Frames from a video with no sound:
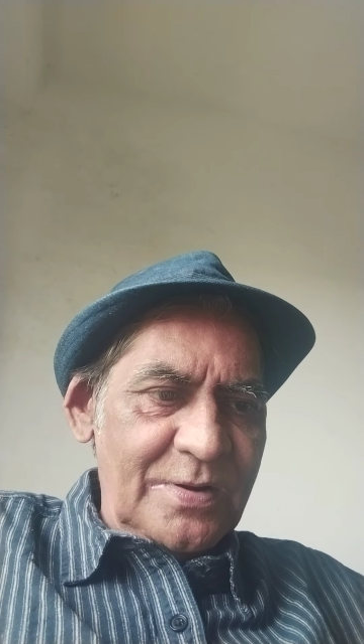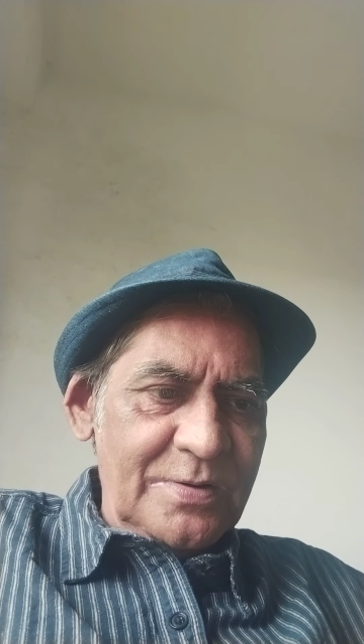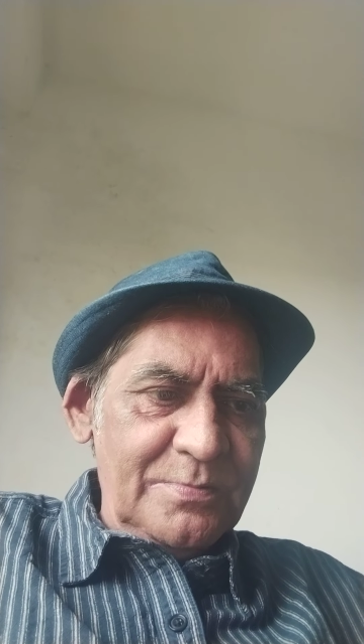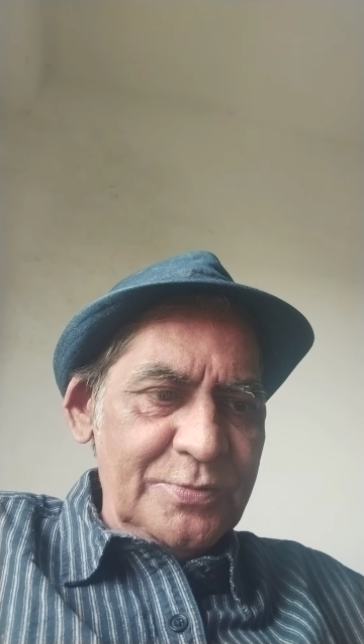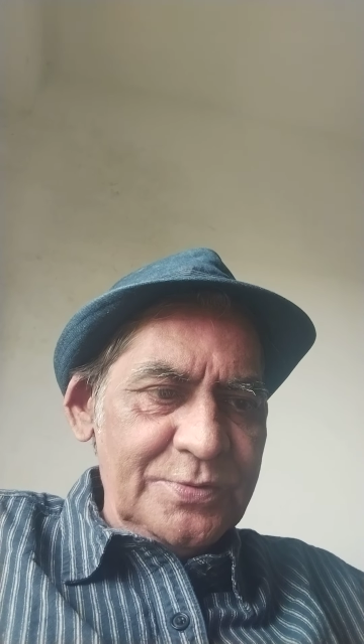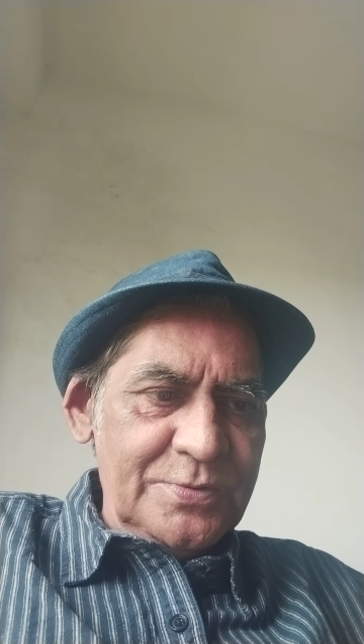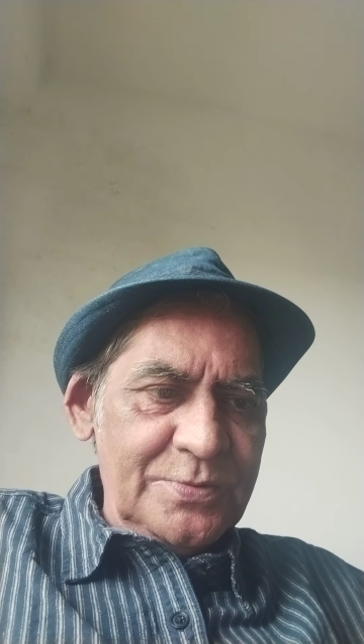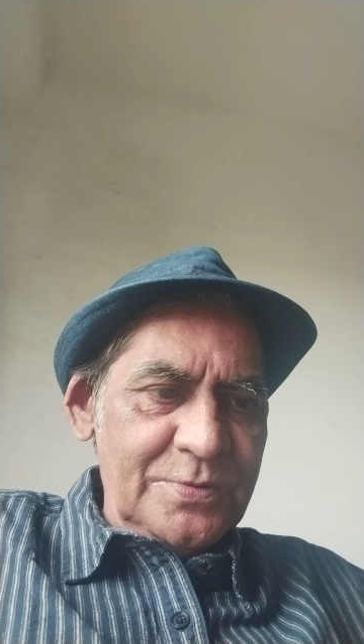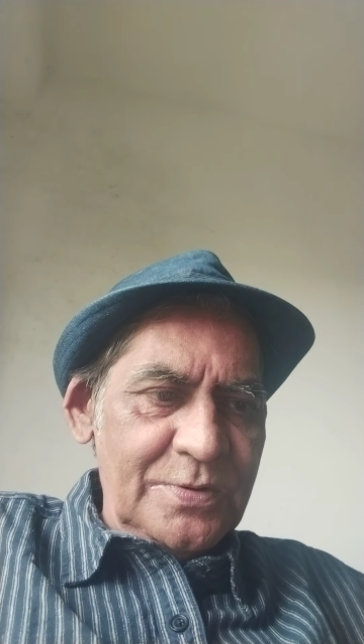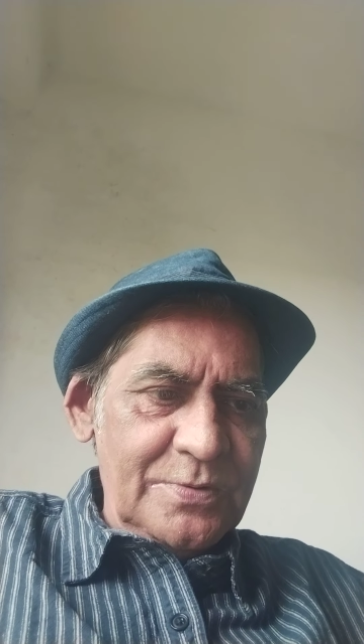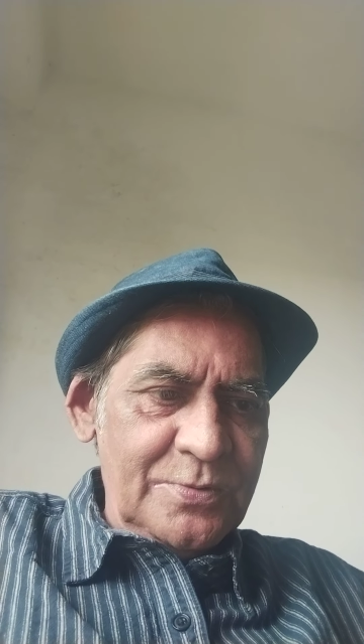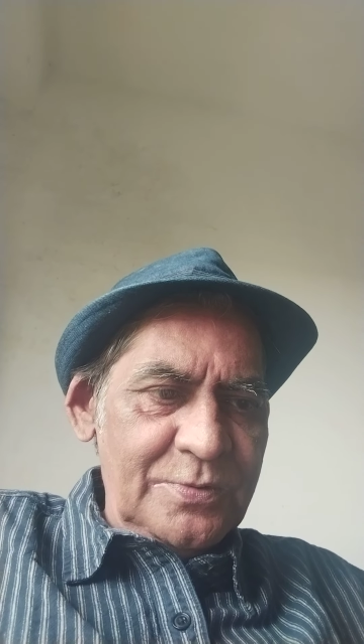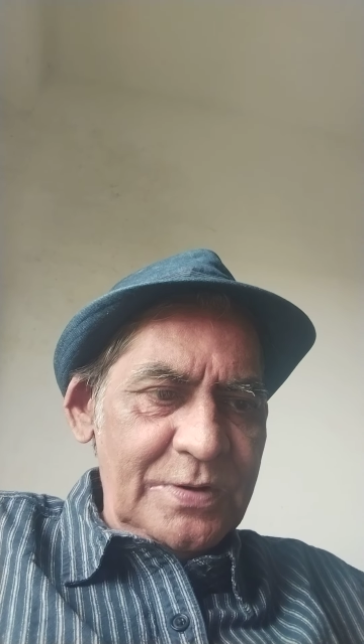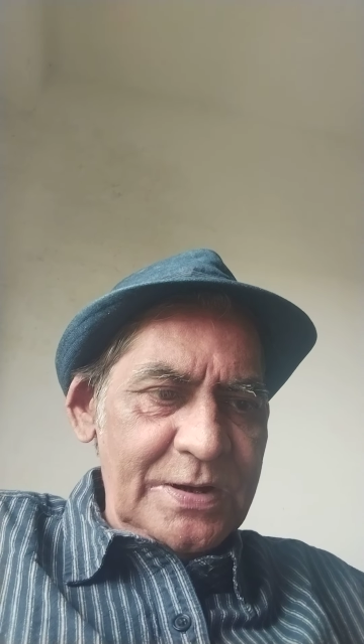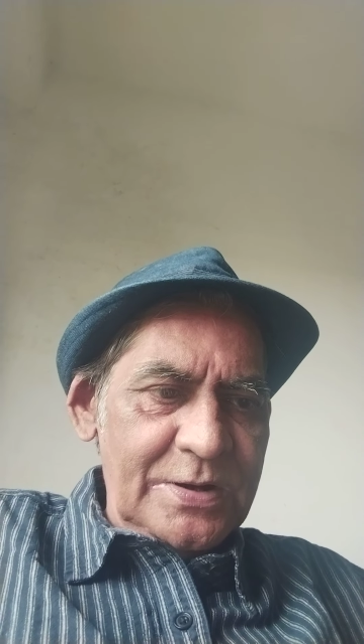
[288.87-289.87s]

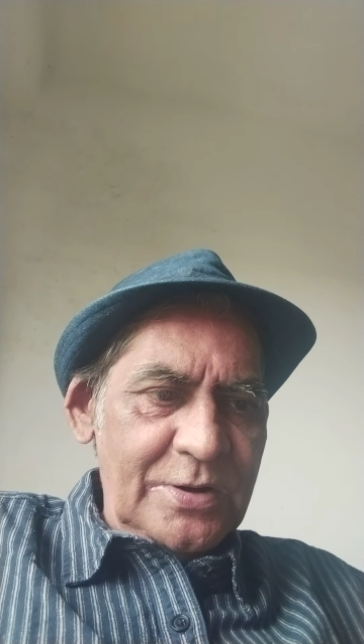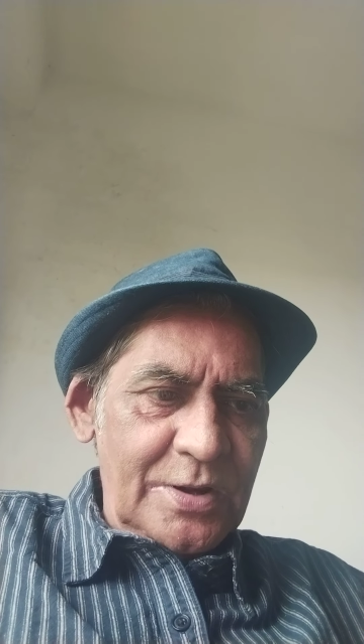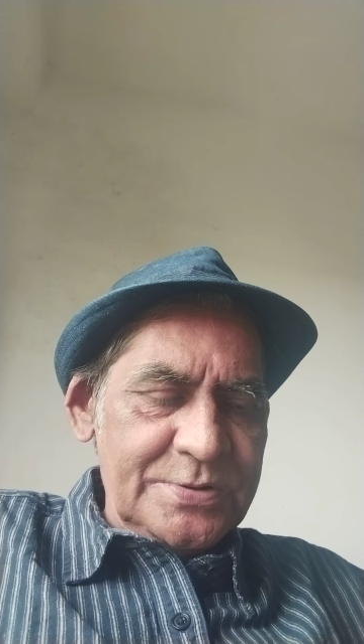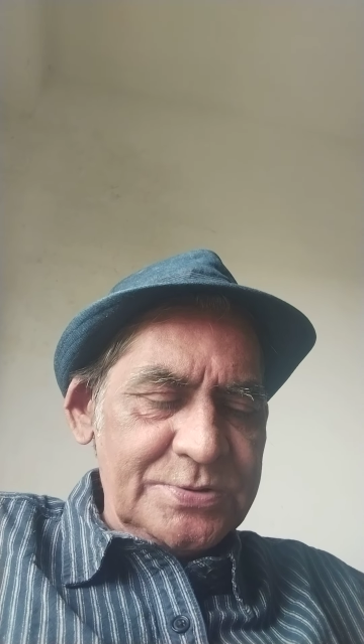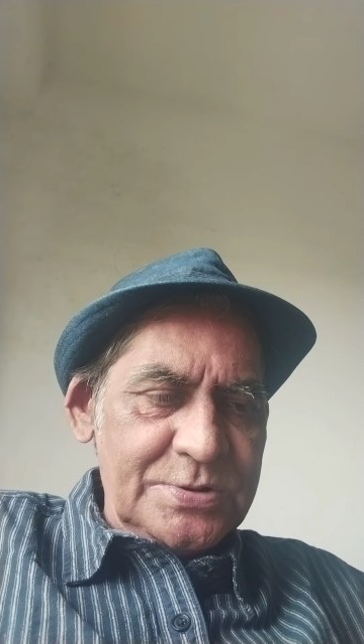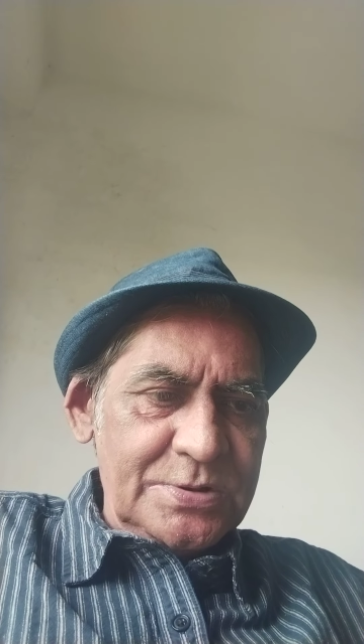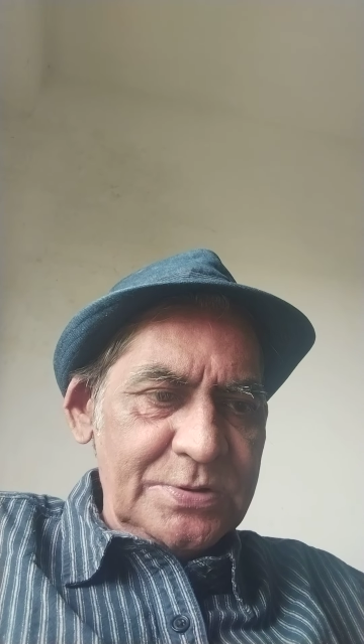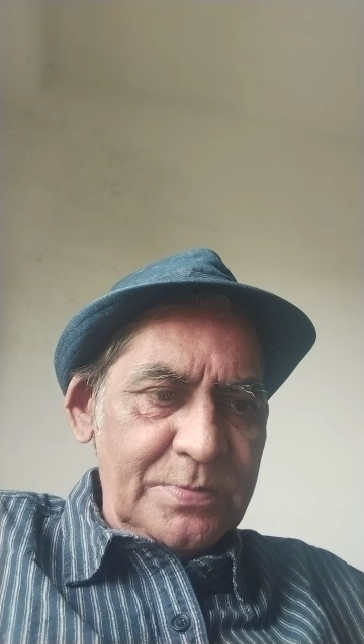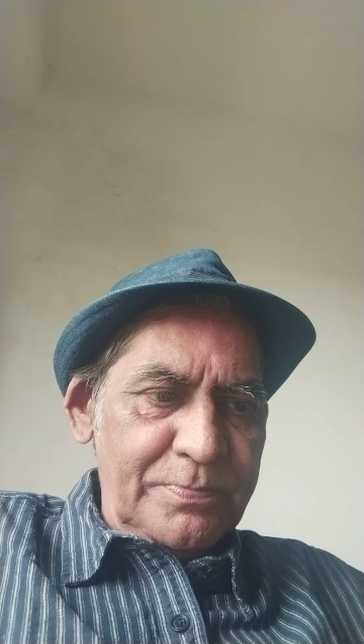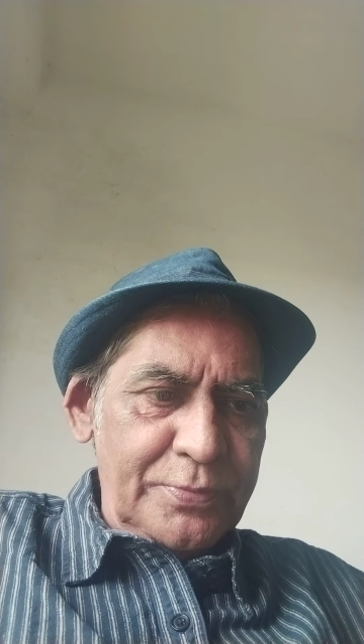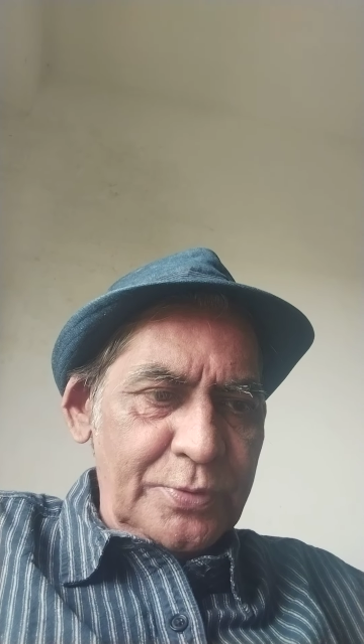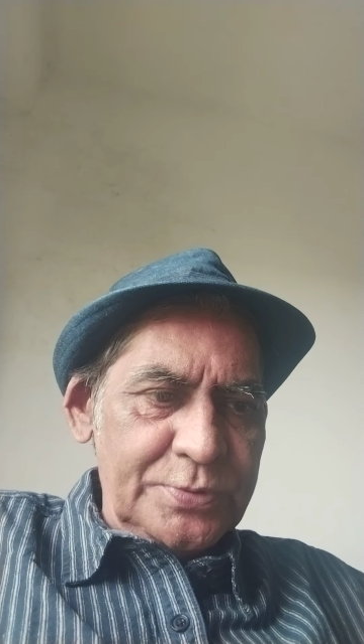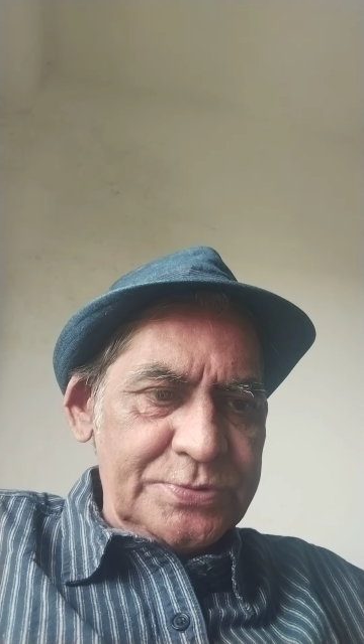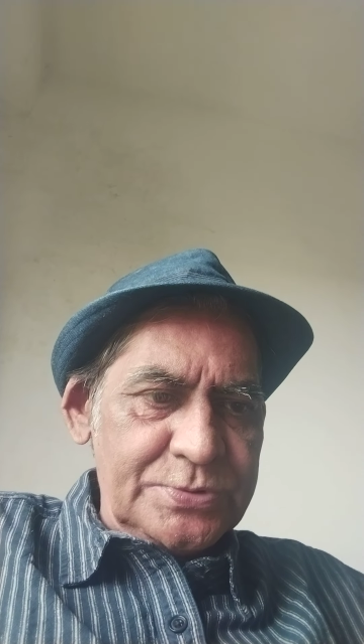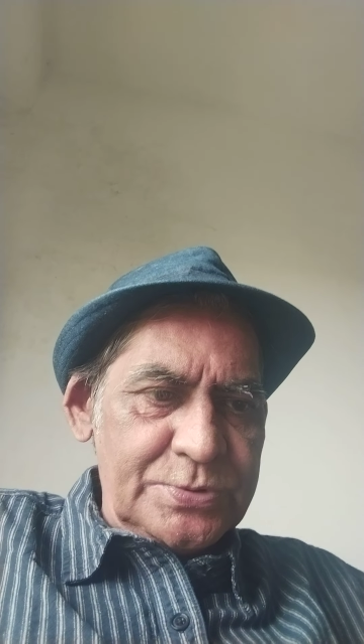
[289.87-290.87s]
only lost on the
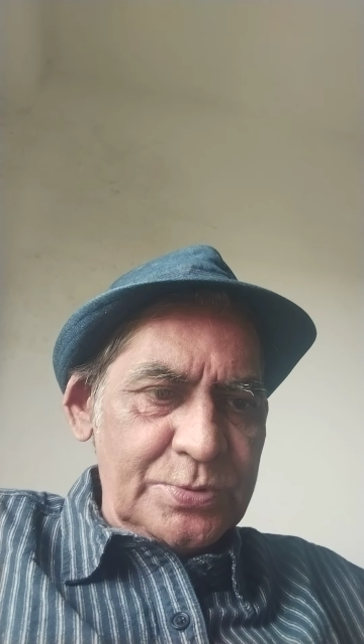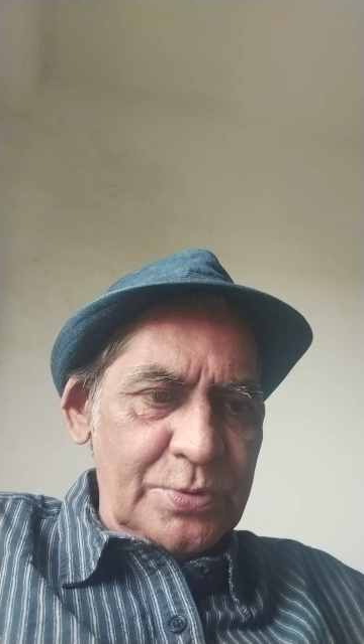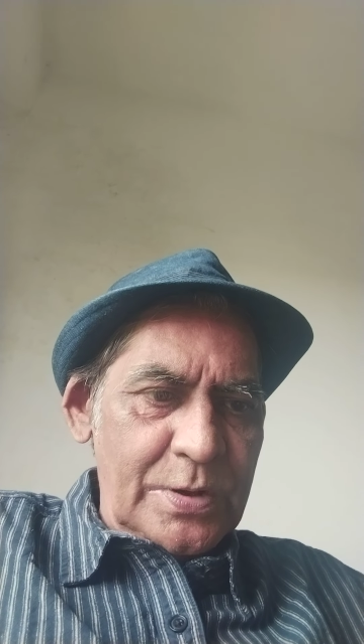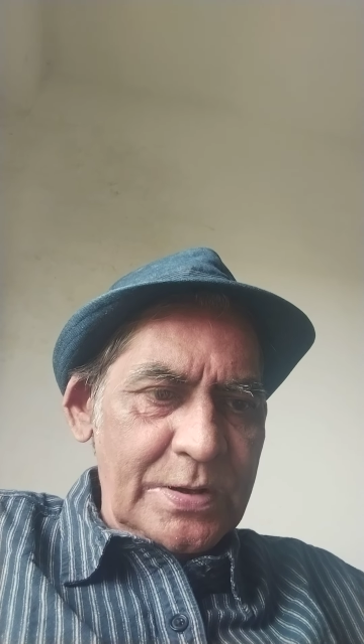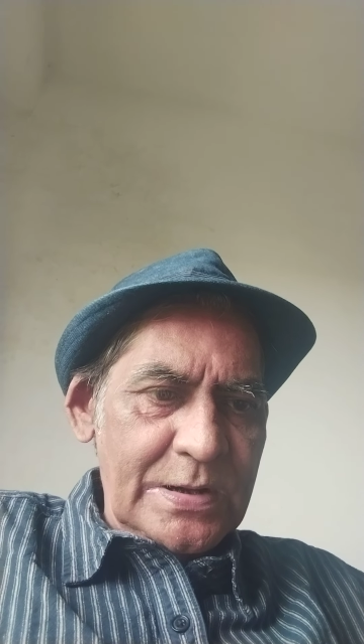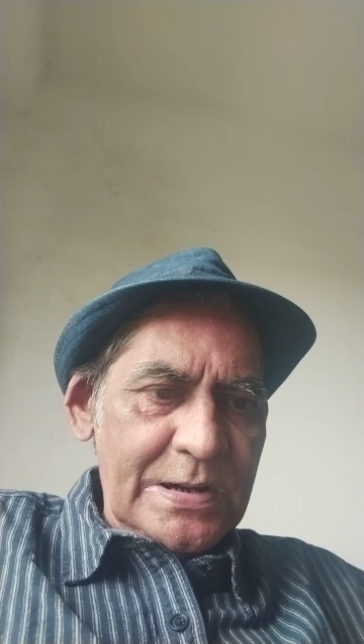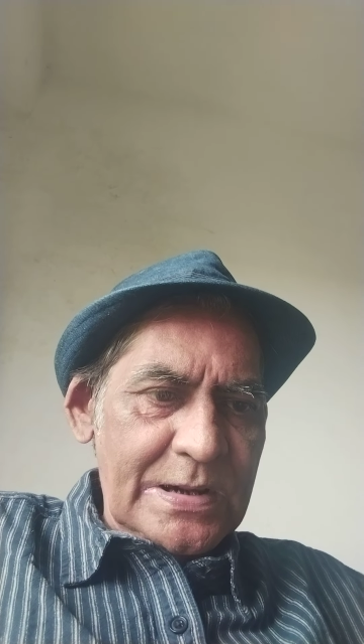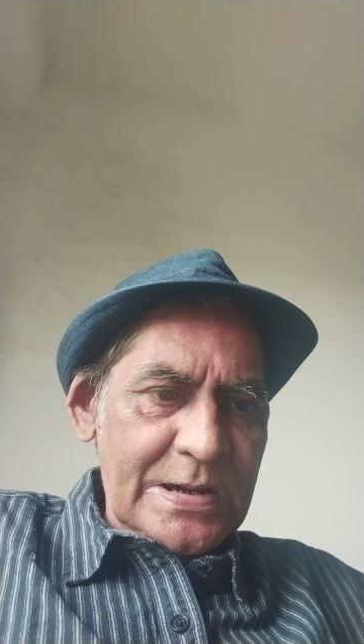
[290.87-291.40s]
post to a